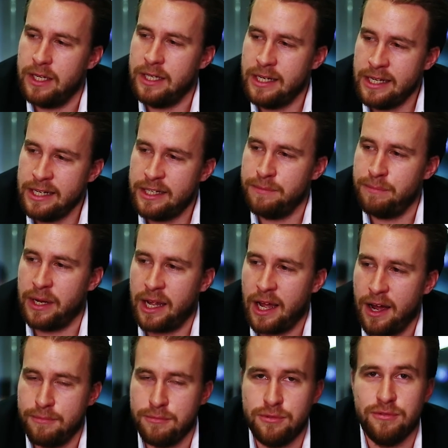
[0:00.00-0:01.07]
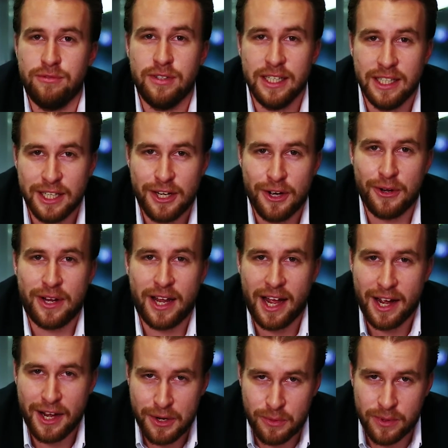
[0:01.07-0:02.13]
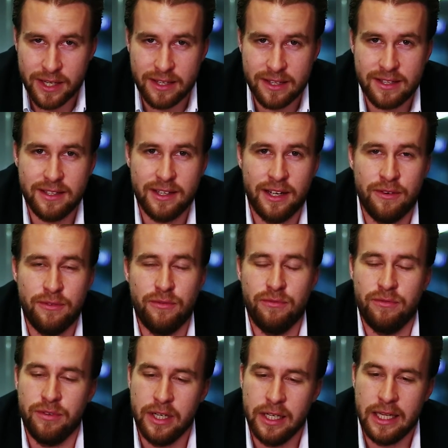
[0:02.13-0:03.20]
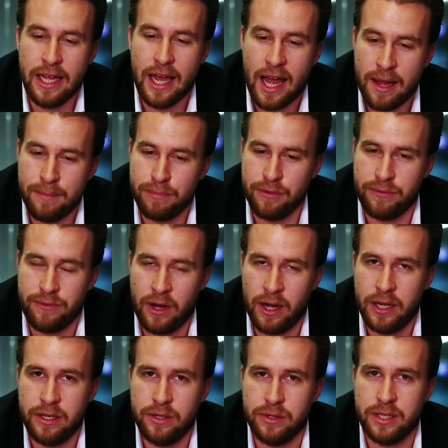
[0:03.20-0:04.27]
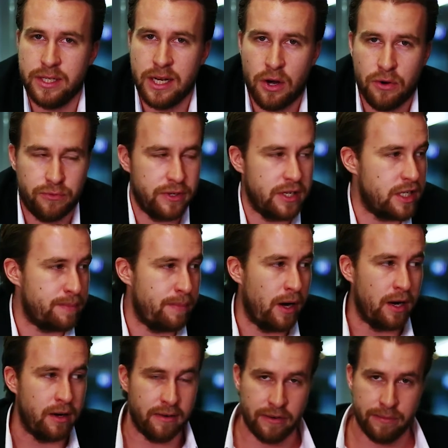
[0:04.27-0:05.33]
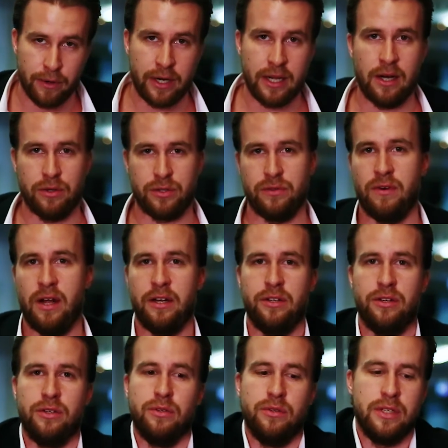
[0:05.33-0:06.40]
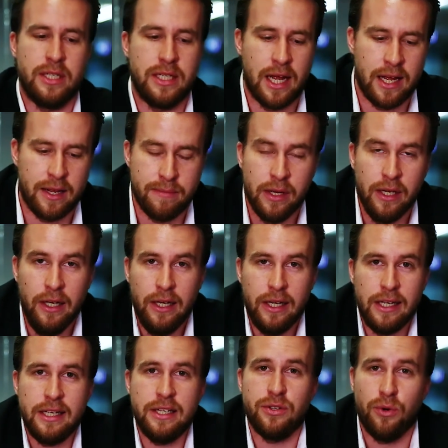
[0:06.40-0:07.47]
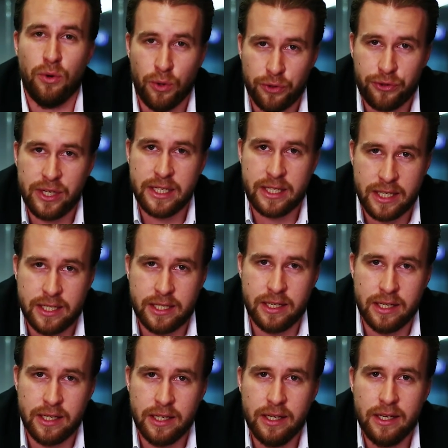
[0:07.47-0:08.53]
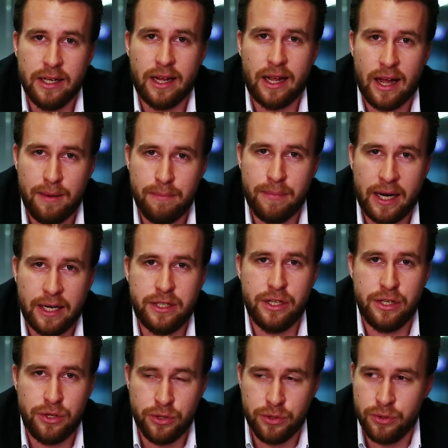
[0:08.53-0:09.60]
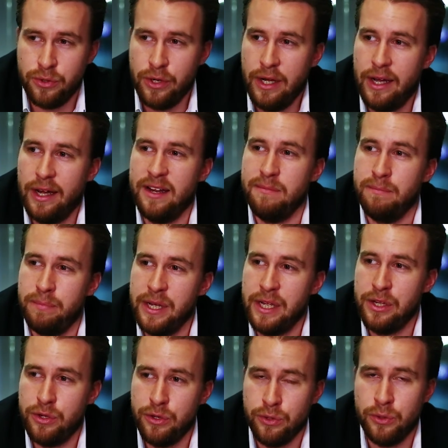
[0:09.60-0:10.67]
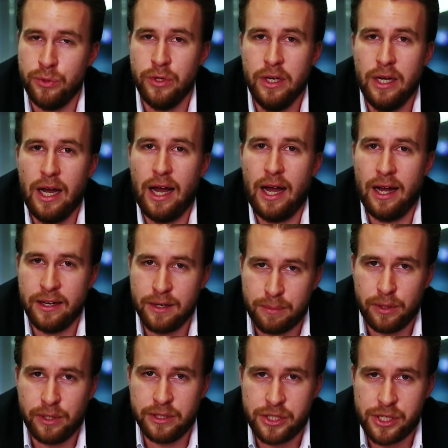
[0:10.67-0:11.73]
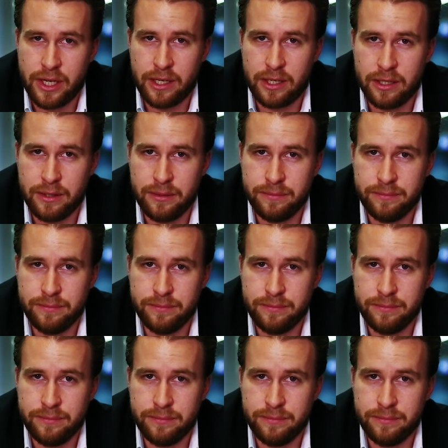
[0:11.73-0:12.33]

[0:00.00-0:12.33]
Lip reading: need to become really okay with and really amplify in yourself and inspire everybody else around you to do the same is authenticity. Come back to you and be you unapologetically.